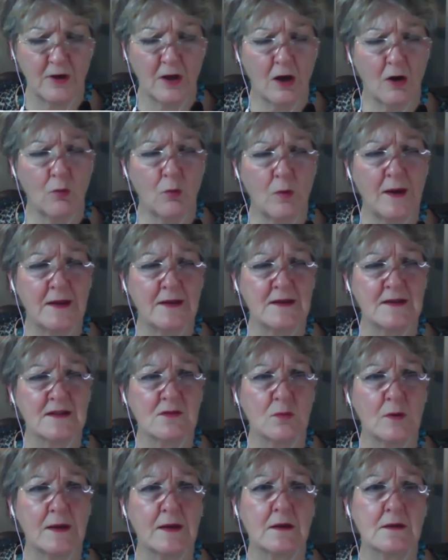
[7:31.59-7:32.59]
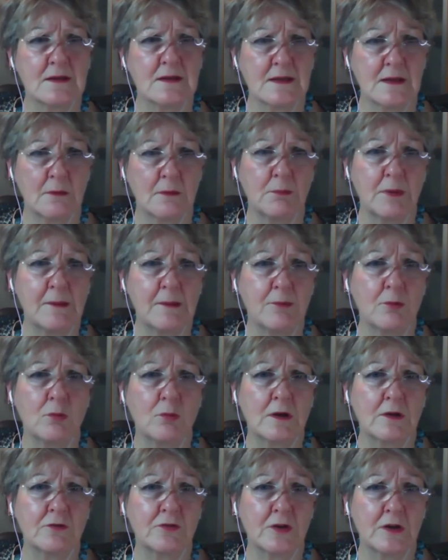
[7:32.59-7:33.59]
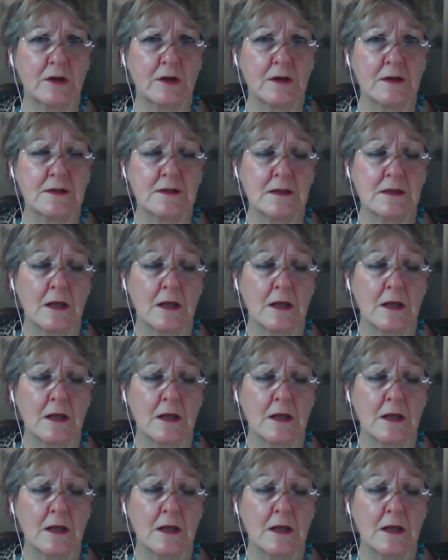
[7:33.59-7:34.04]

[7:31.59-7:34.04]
Awareness Week, and some people will have heard